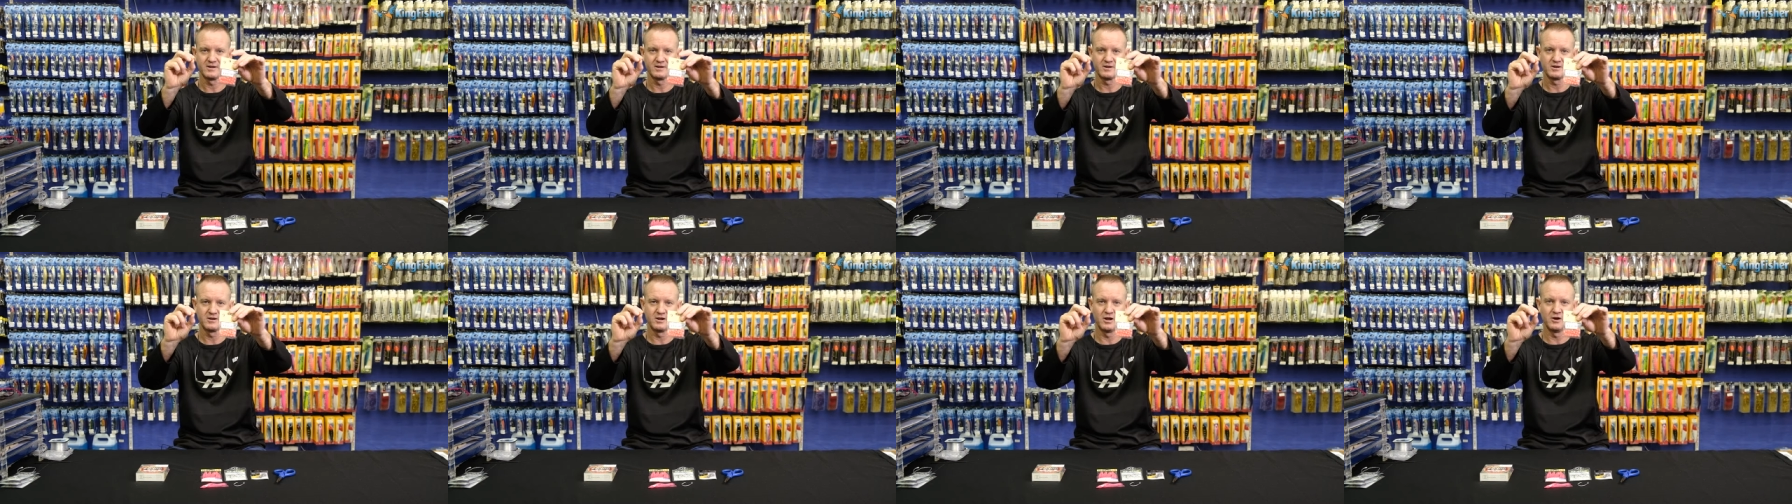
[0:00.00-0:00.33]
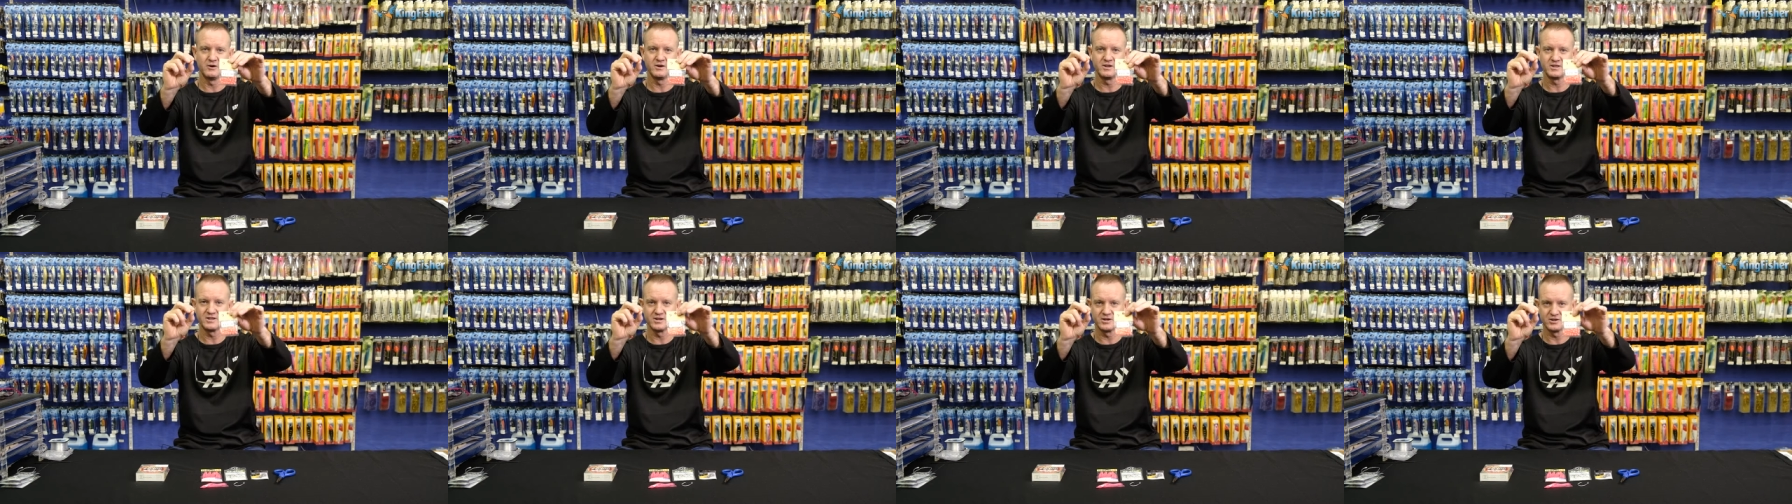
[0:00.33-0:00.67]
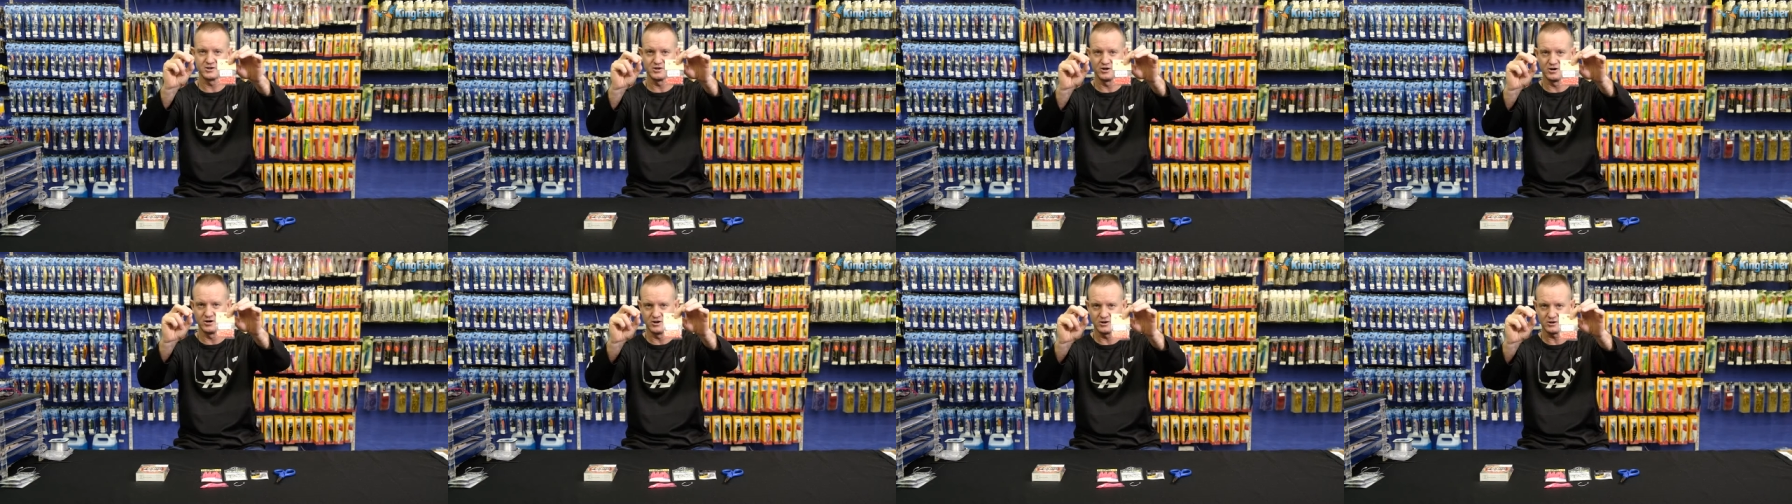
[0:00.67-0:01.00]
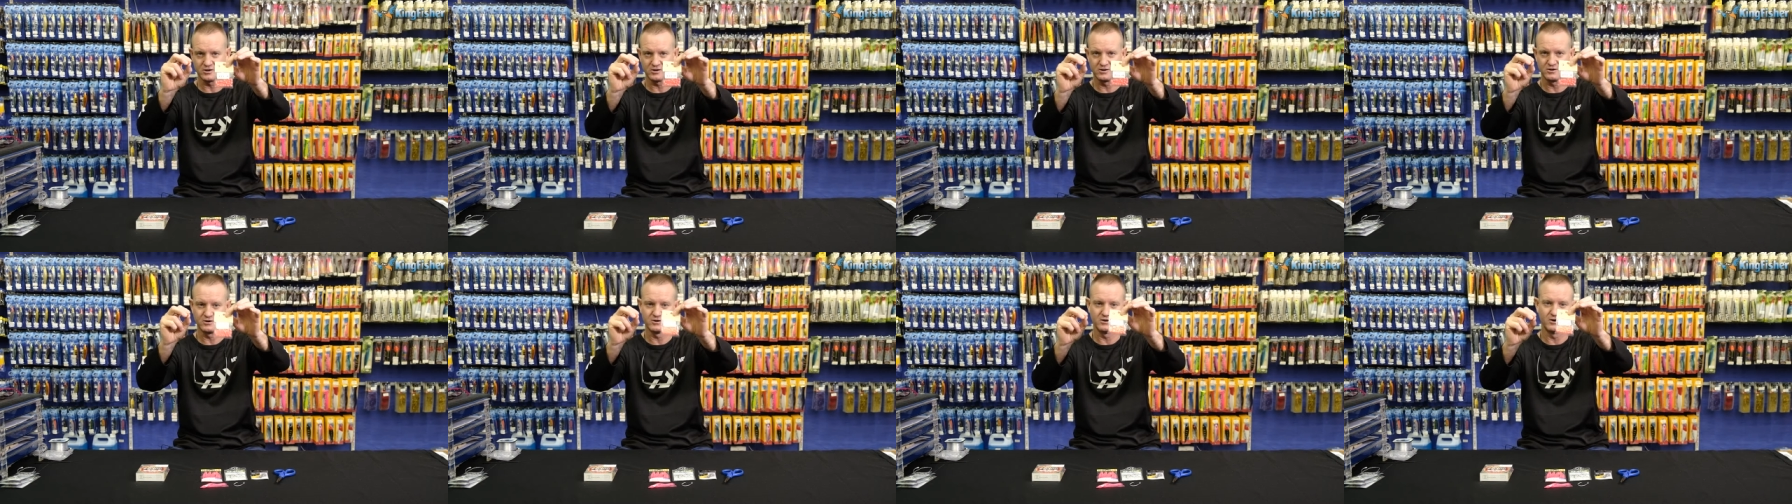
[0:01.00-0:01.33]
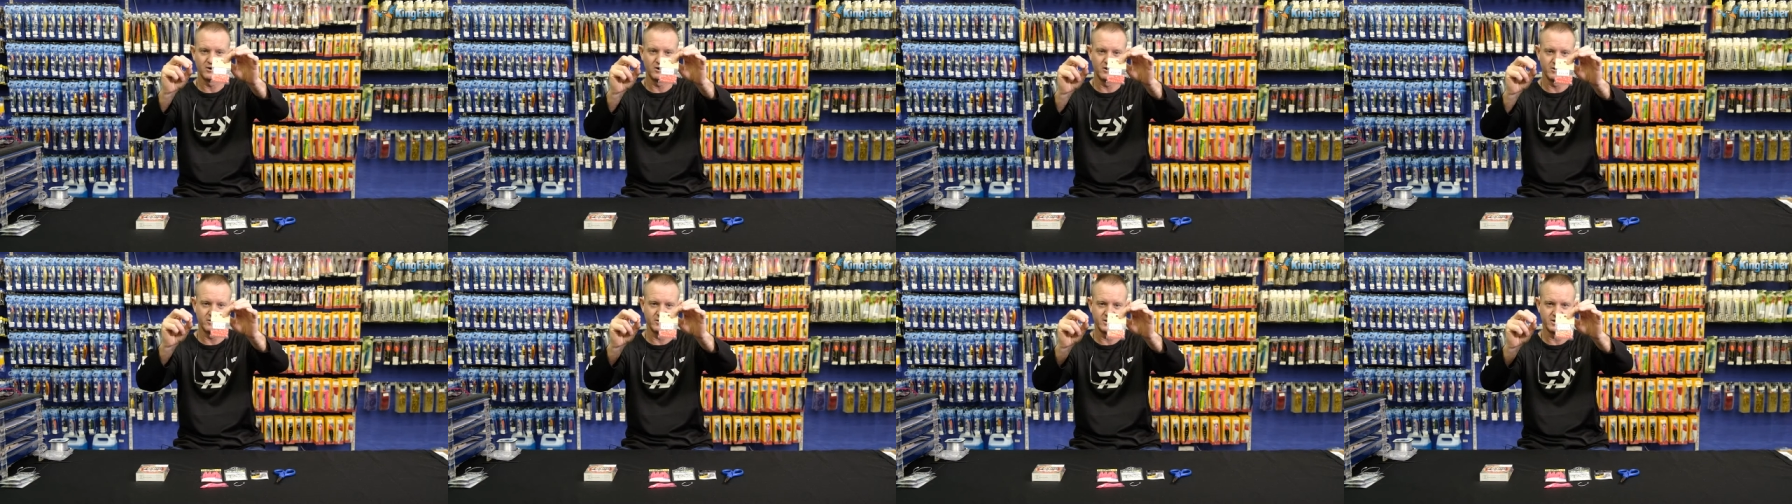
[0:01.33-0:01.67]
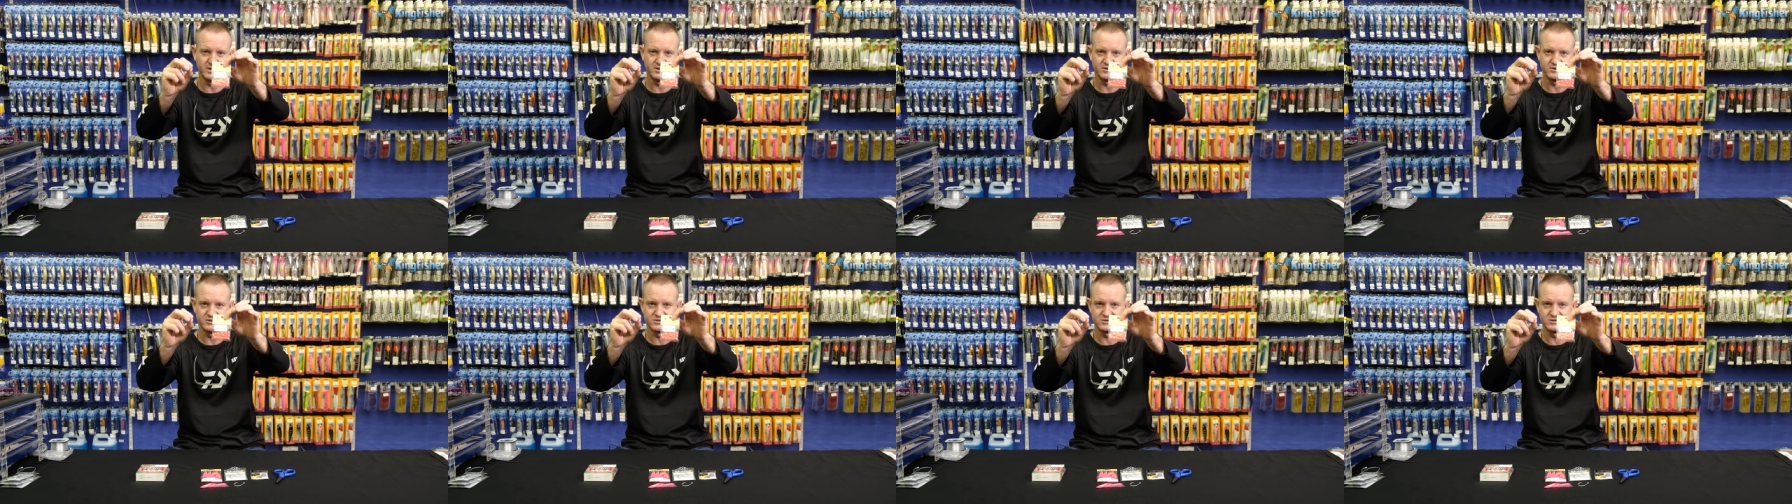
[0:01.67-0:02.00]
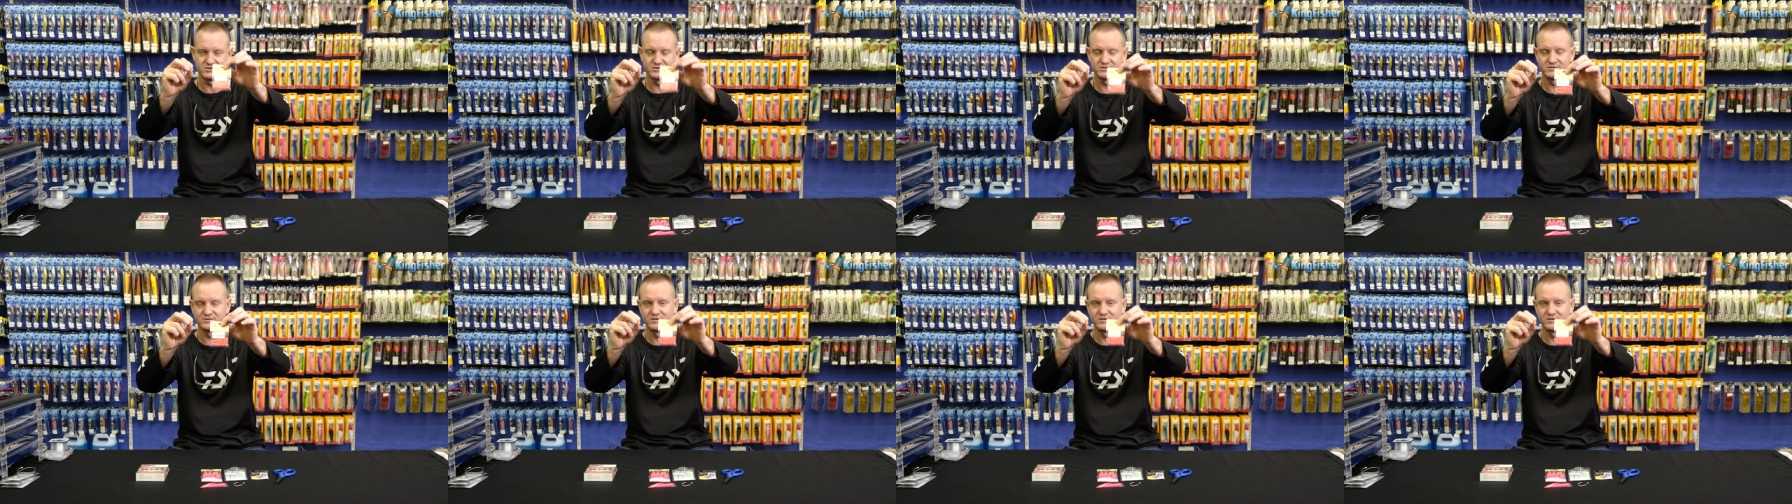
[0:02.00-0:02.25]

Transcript: glow in the dark, orange